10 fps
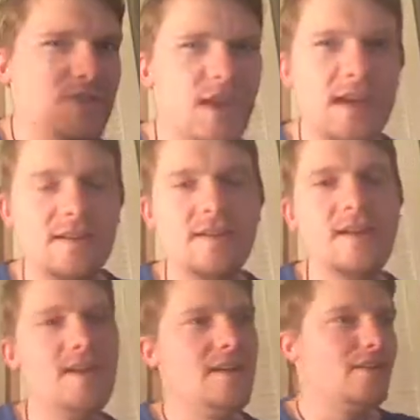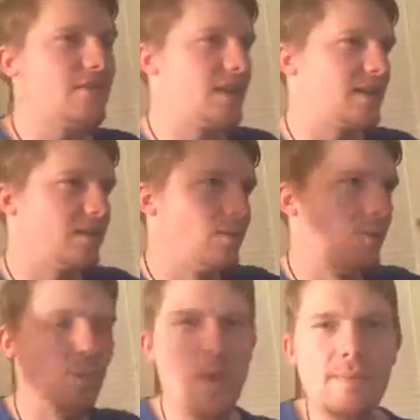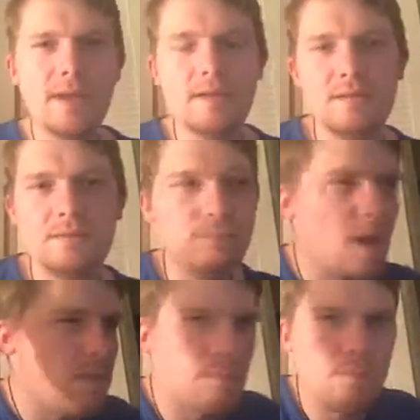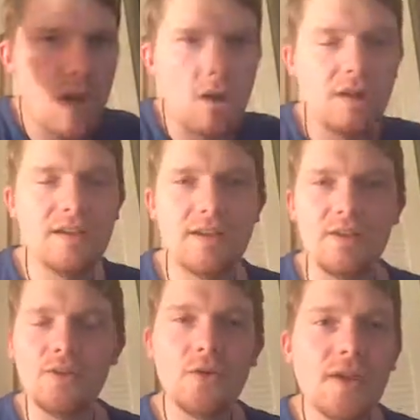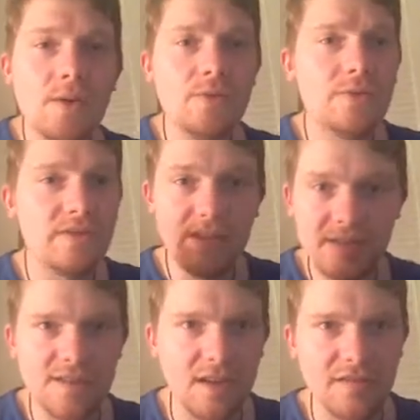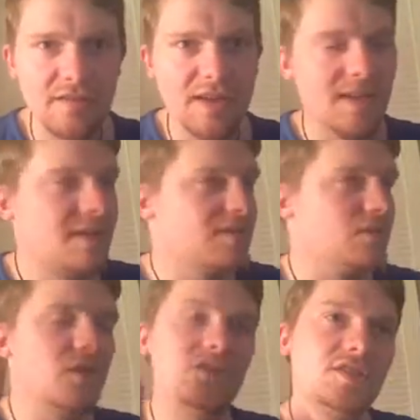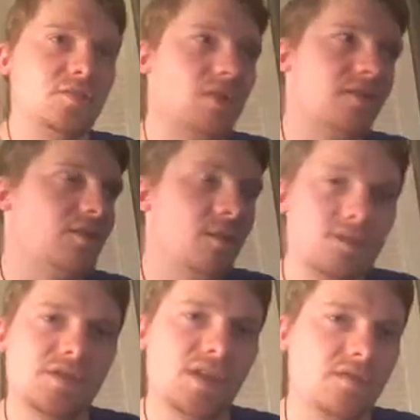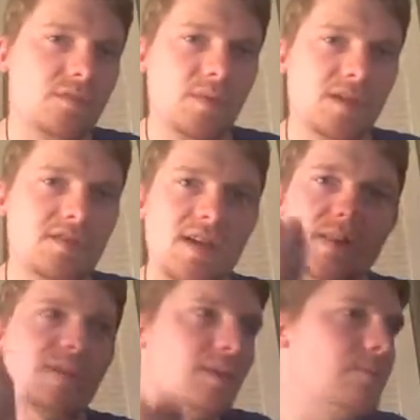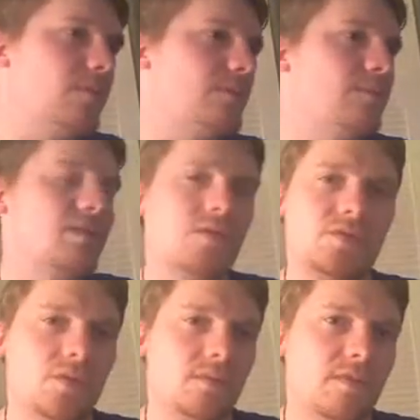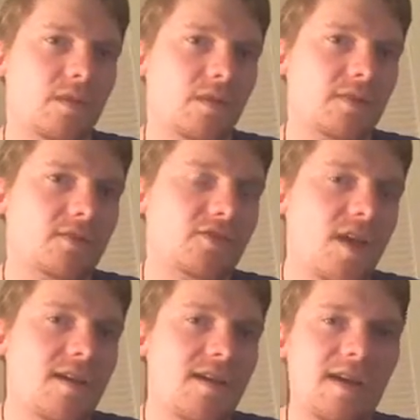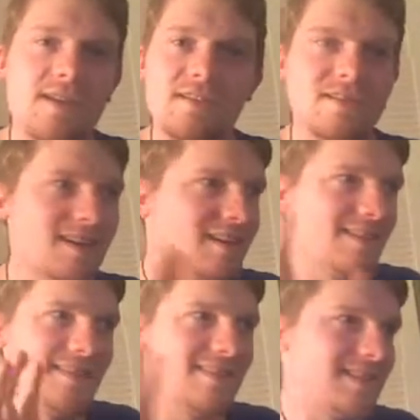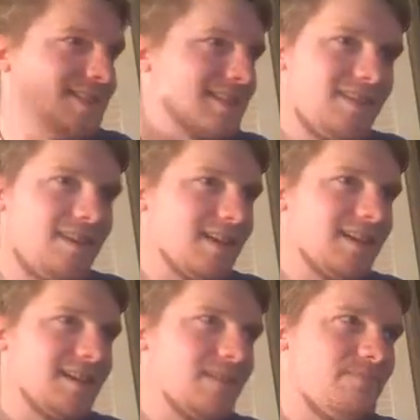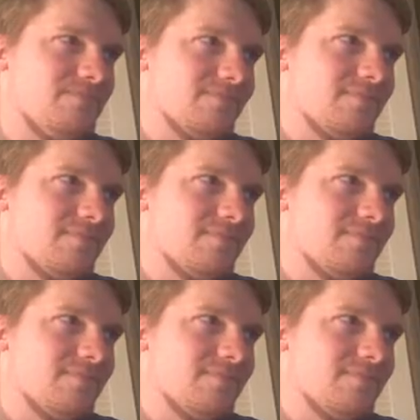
slut and fucking women, blah, blah, blah, blah. You know, you're okay with all this stuff. So you just want your own safe space. And that's my problem with cultural libertarians. And this entire